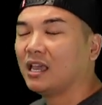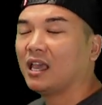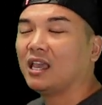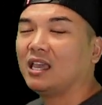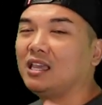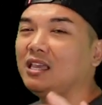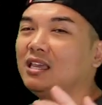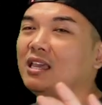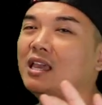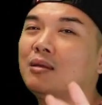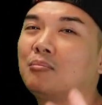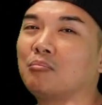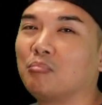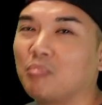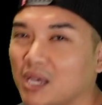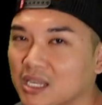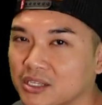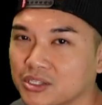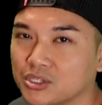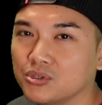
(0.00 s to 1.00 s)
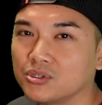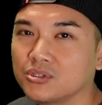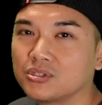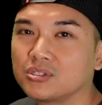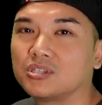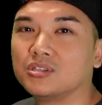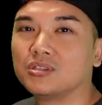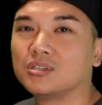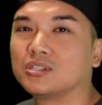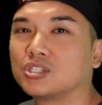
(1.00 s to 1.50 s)
He embezzles
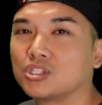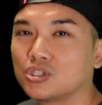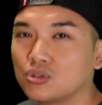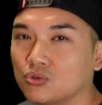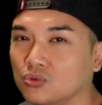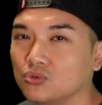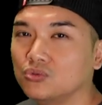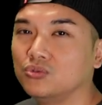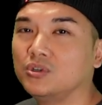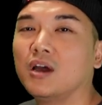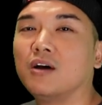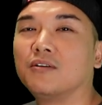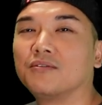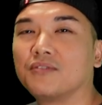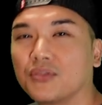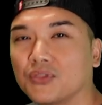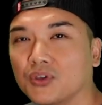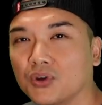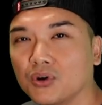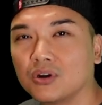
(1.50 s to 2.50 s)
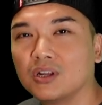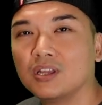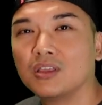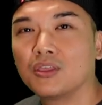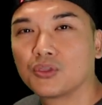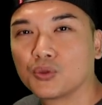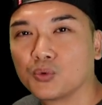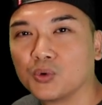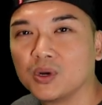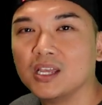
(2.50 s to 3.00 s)
to the tune of
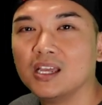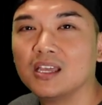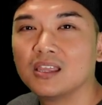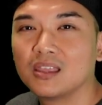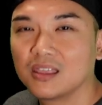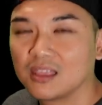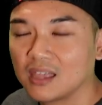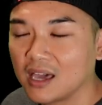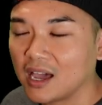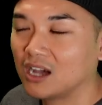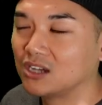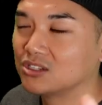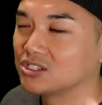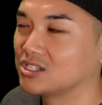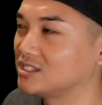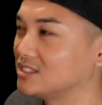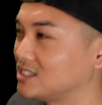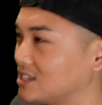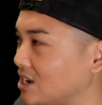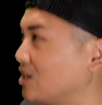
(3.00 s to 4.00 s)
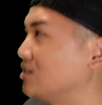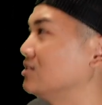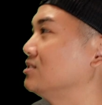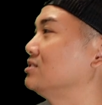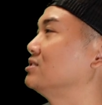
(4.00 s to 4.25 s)
$33,000.